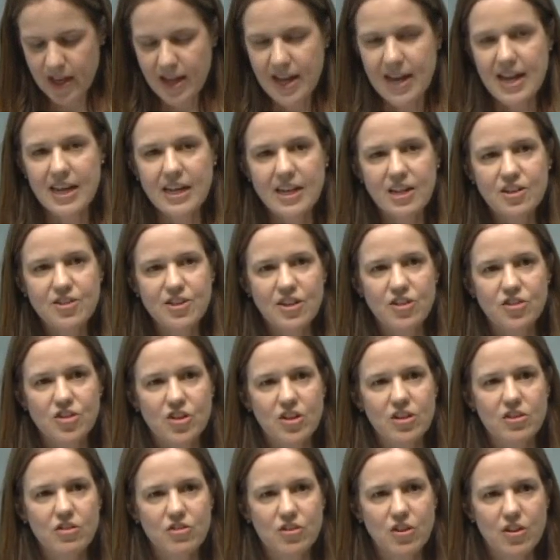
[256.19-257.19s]
In
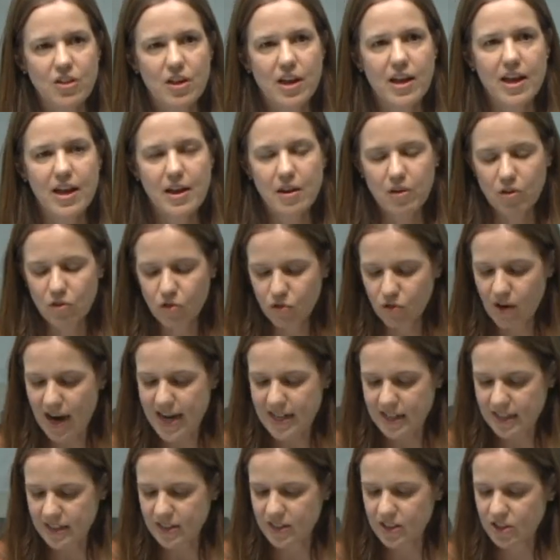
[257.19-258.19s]
addition to the
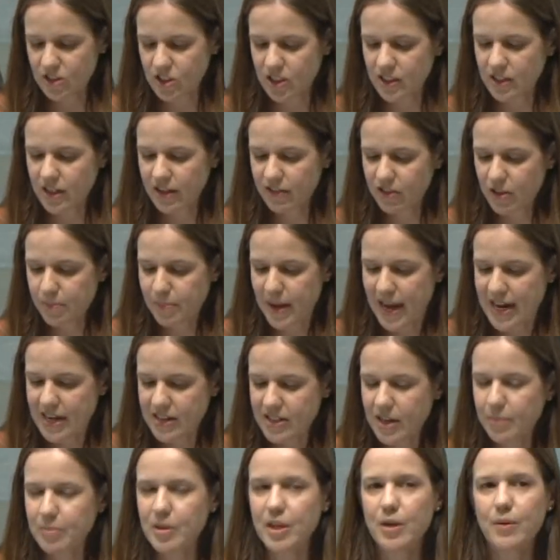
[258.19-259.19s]
great addition of the
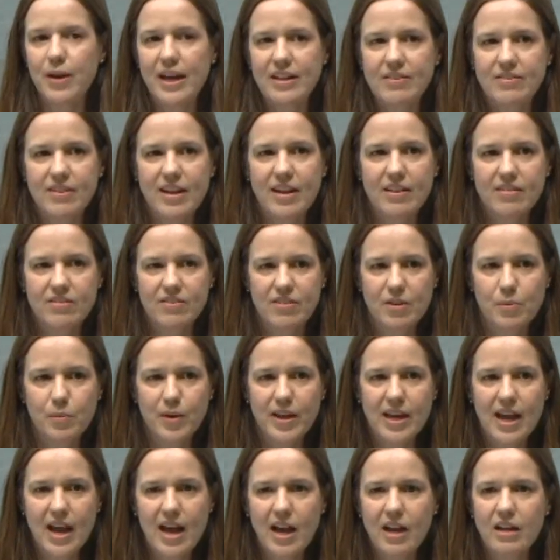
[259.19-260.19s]
PWSS that
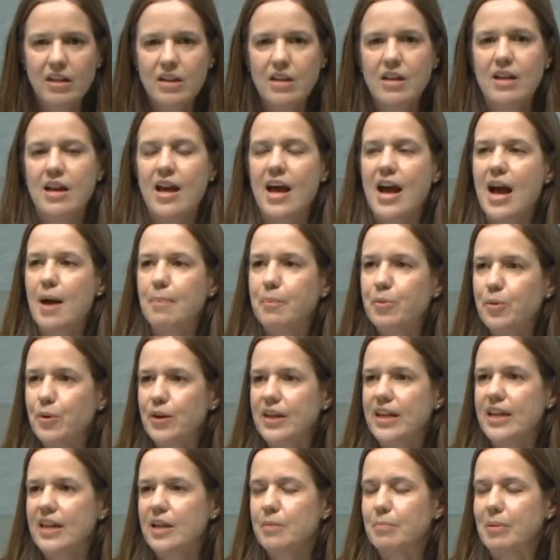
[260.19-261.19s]
we are
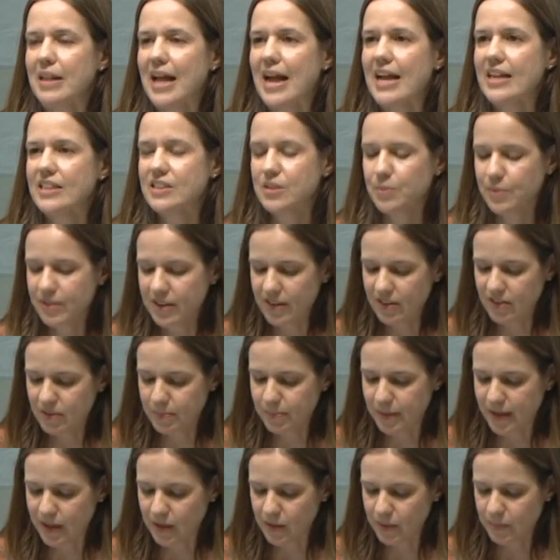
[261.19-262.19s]
putting in place with this
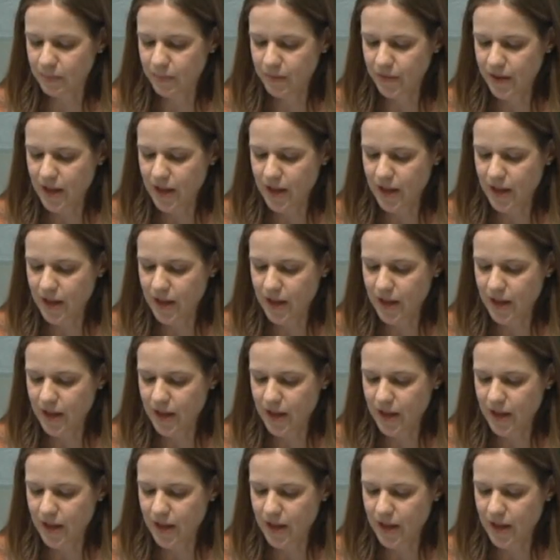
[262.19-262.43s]
bill,